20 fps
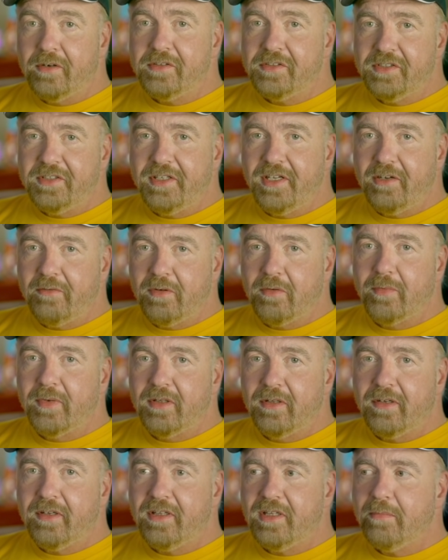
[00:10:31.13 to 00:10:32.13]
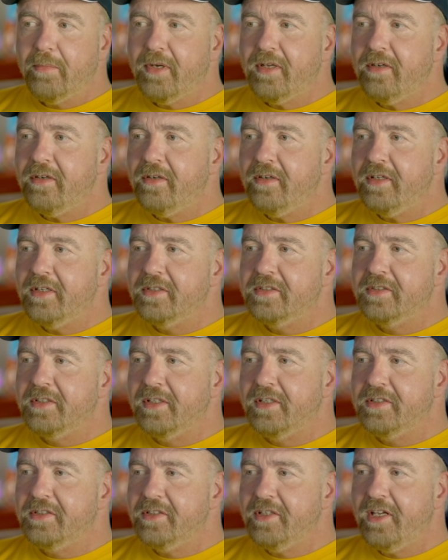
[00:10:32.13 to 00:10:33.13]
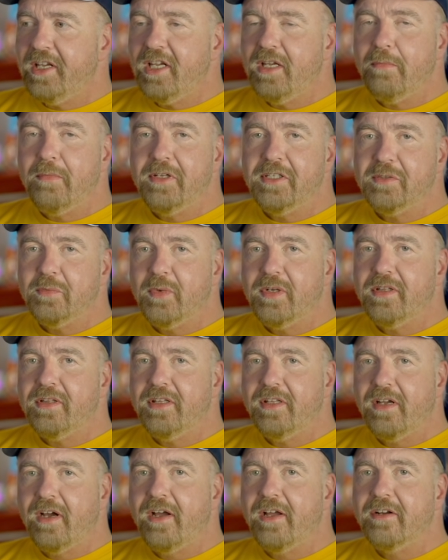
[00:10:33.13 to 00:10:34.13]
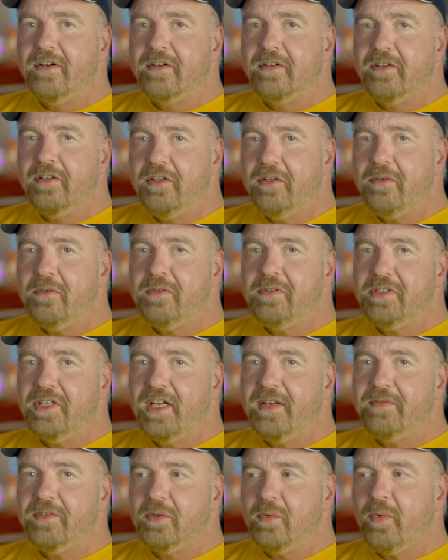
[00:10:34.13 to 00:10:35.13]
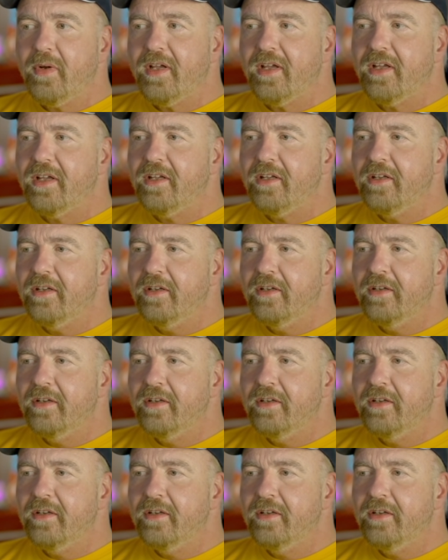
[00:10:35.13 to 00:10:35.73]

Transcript: seeing when we look at the button is the same as what the IRQ saved away,